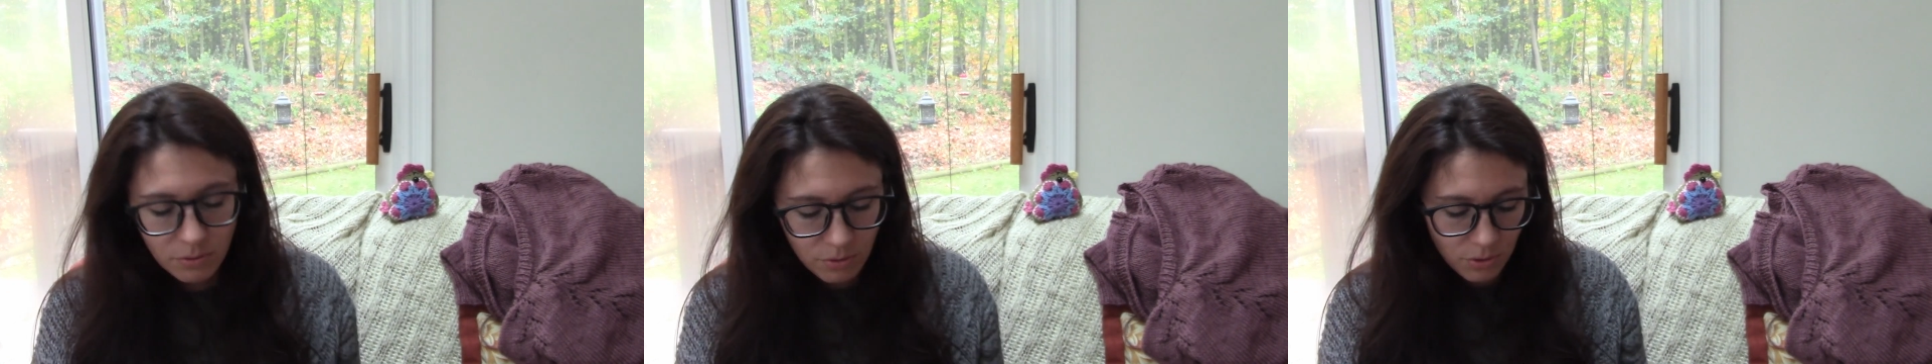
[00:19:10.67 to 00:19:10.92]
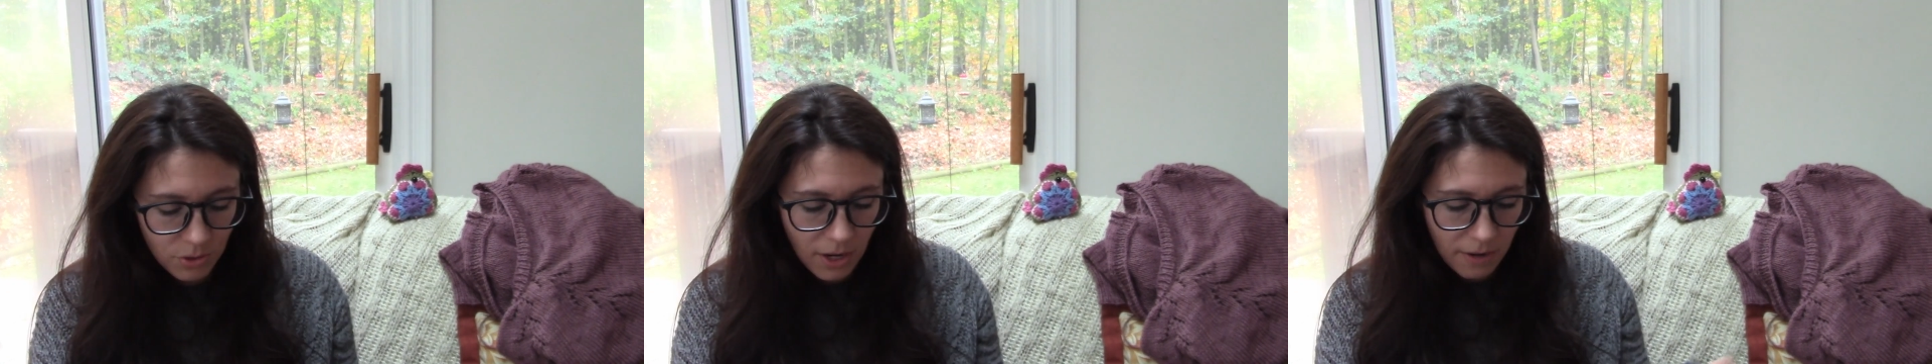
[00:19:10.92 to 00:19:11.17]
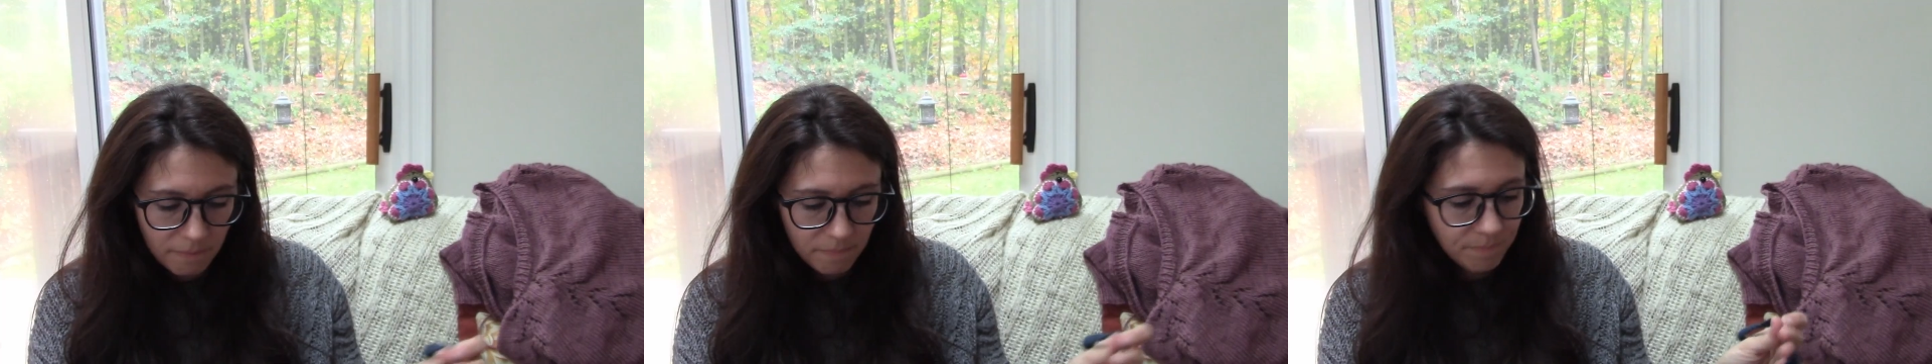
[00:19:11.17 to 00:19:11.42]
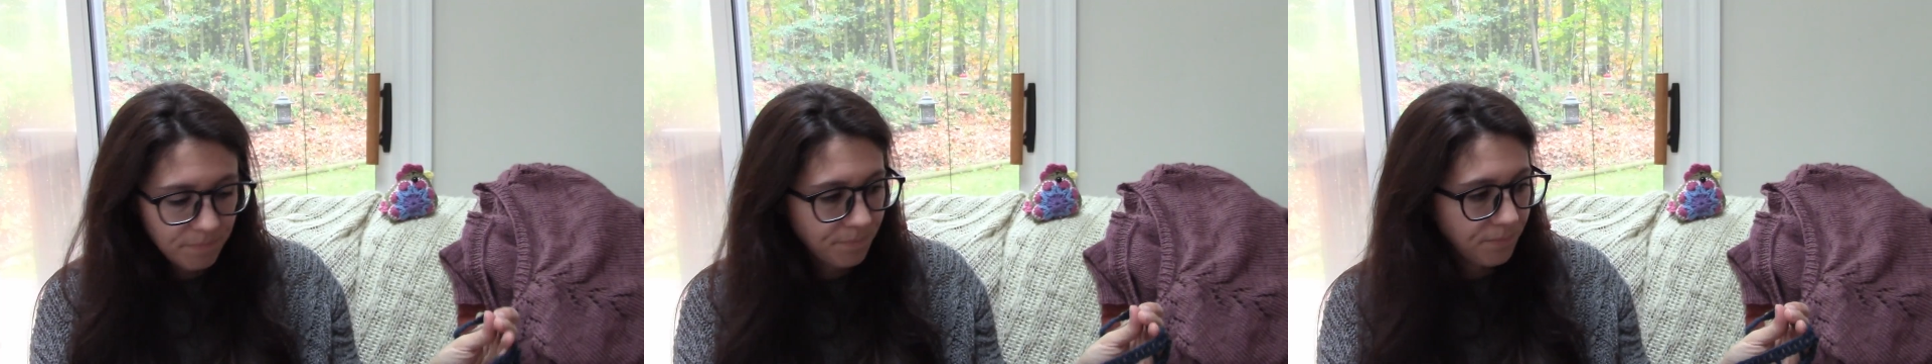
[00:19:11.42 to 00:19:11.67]
crochet.
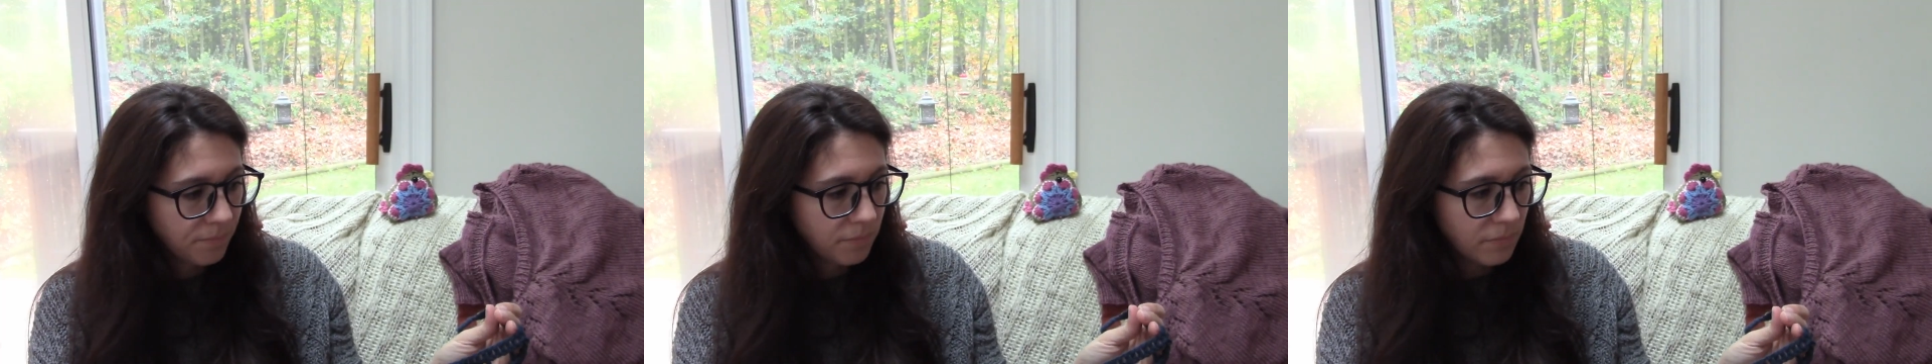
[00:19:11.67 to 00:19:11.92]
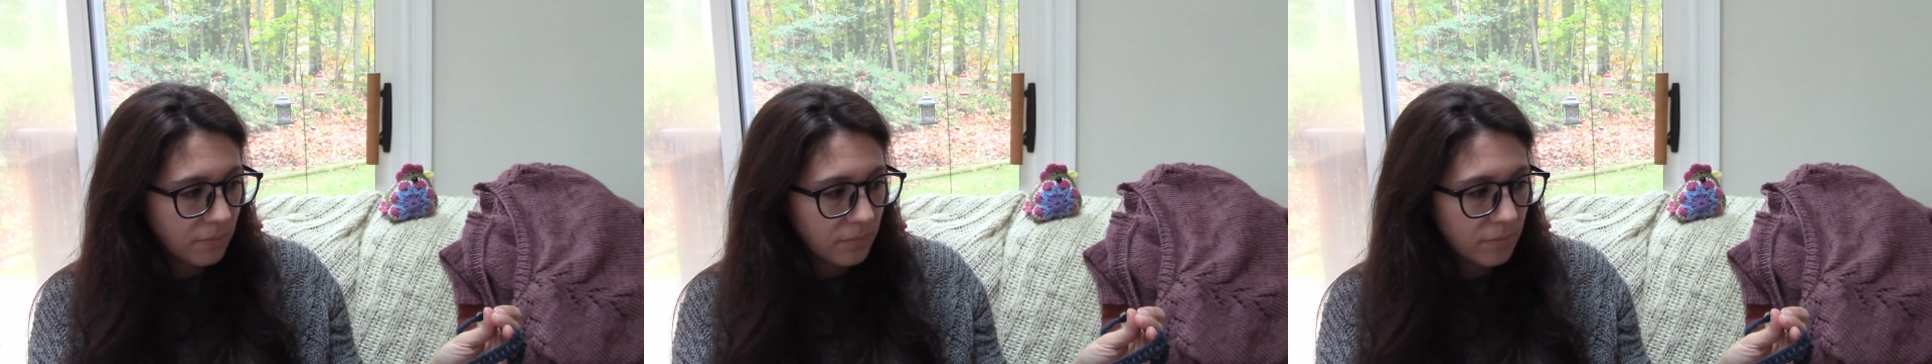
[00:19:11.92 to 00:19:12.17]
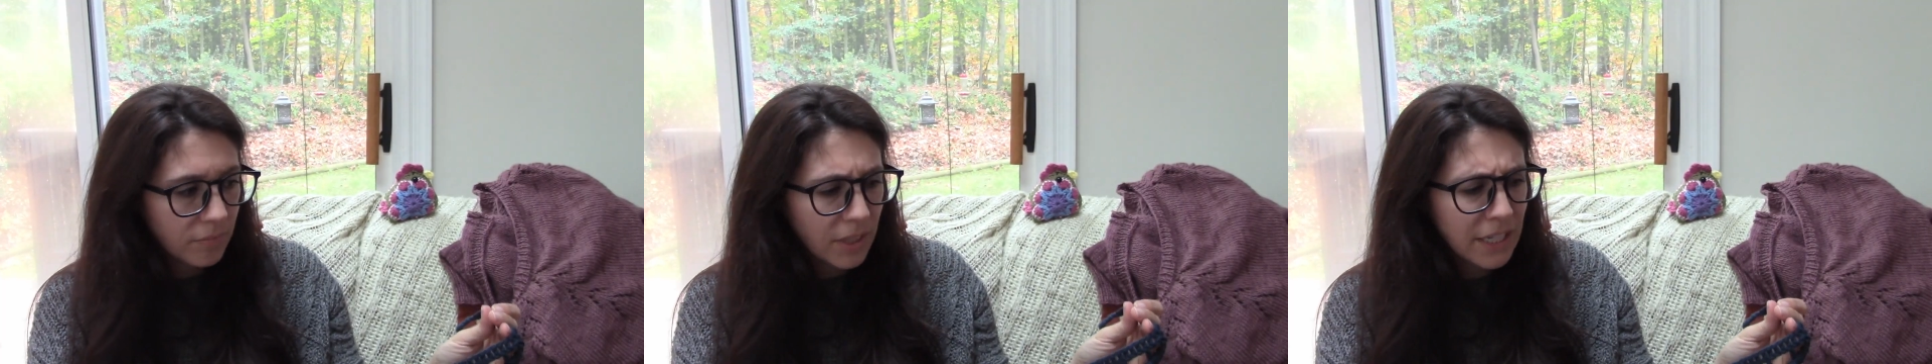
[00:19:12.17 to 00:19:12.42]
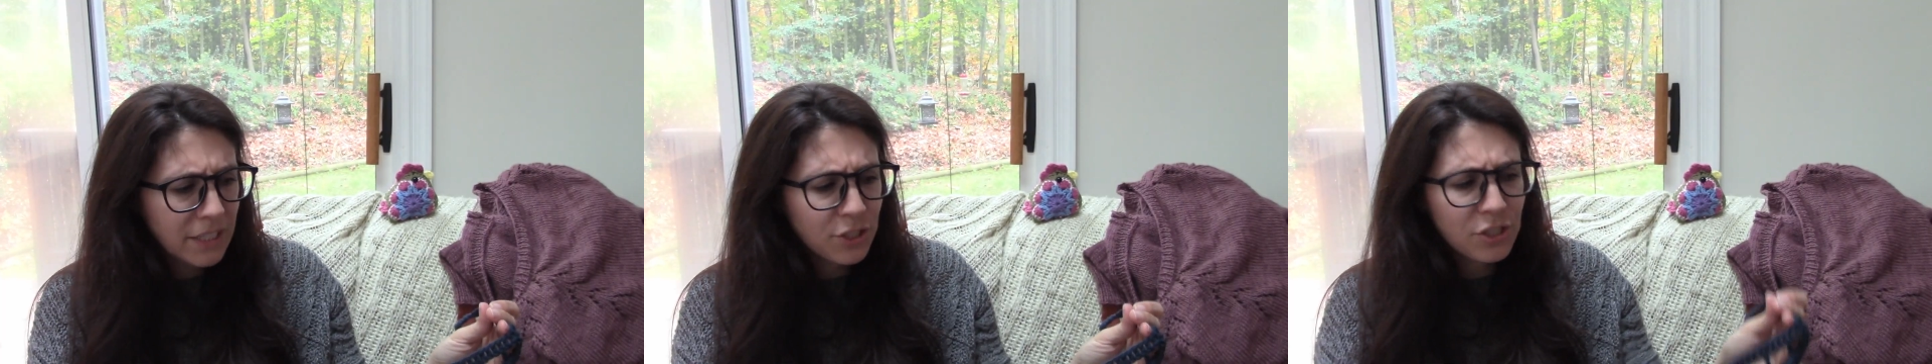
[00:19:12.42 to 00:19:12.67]

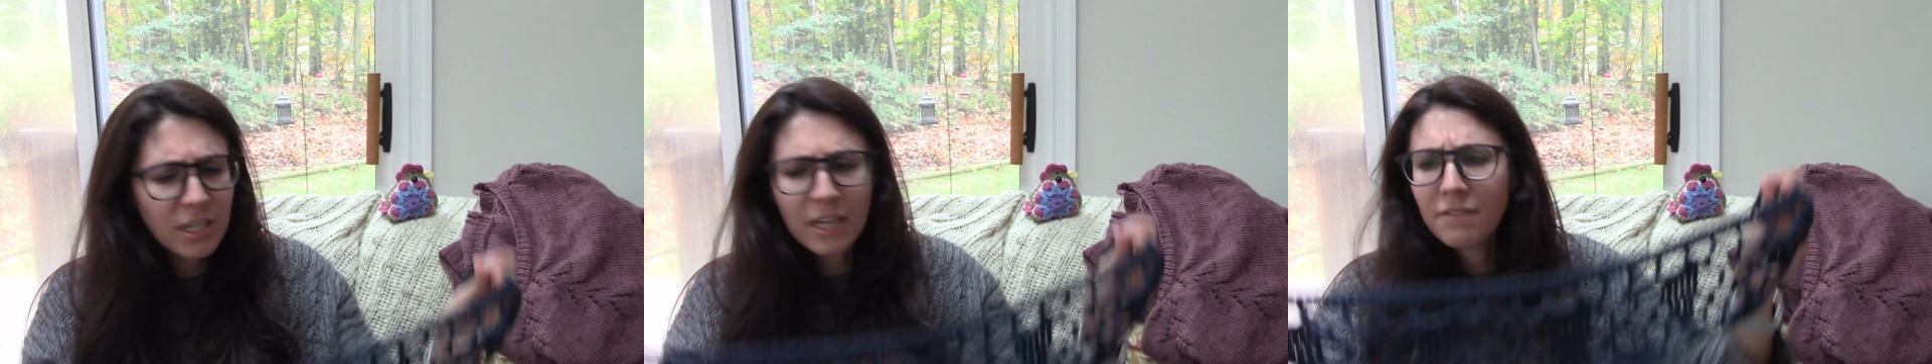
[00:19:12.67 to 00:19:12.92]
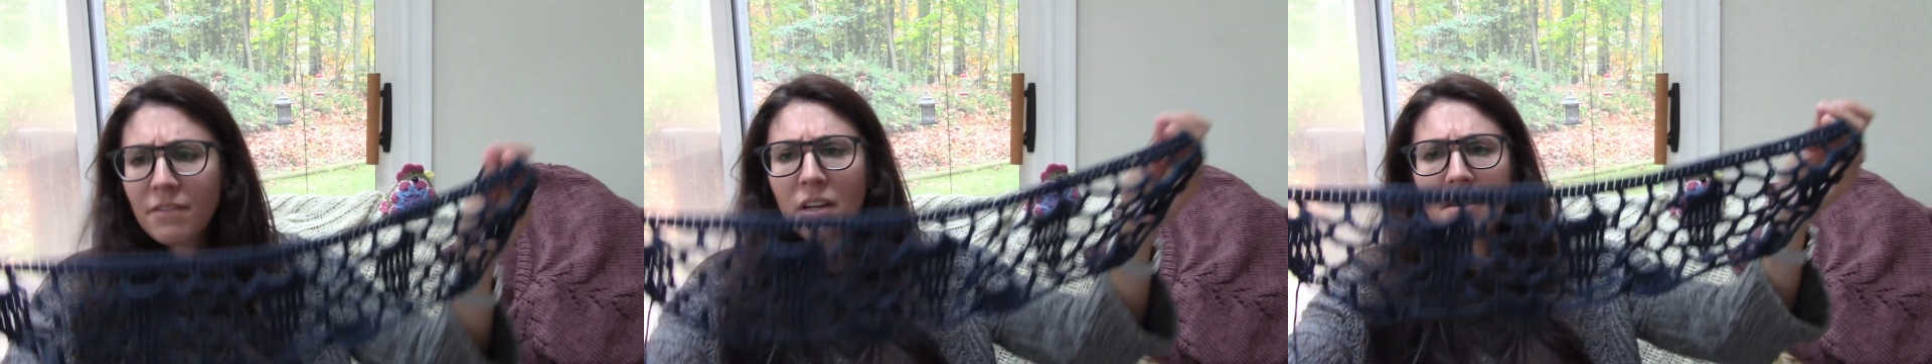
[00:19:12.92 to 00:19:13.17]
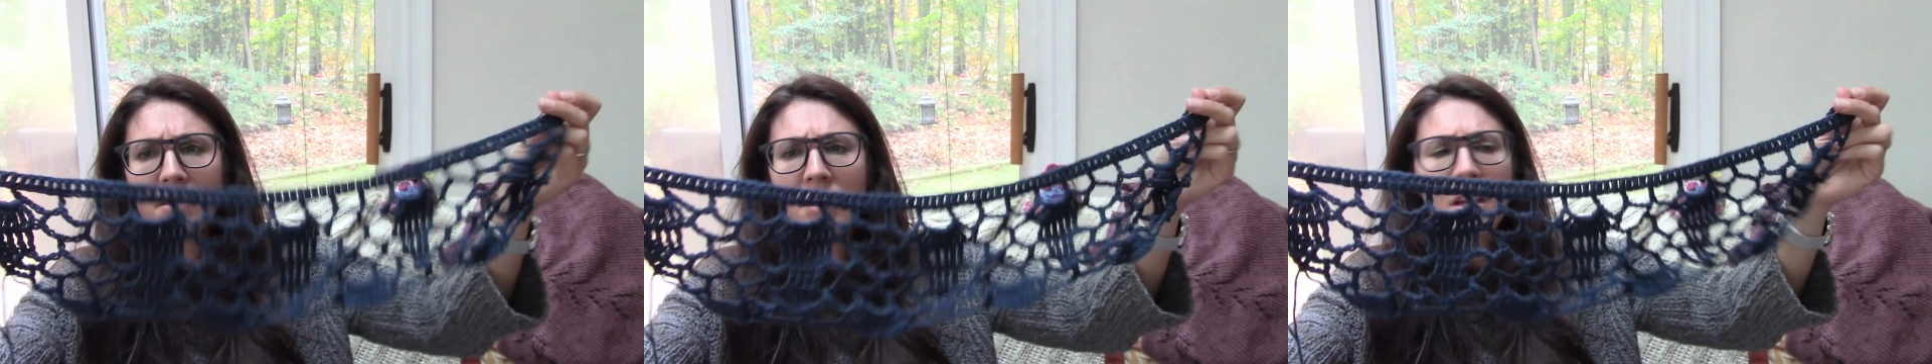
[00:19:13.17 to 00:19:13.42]
And it's just kind of fun.